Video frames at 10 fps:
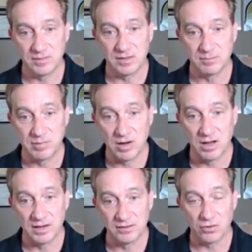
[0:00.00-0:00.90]

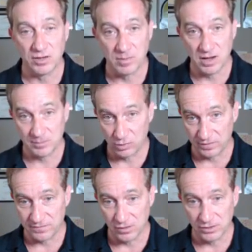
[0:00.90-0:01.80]
bond or the bond
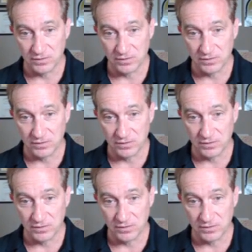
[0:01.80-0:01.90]
portfolio.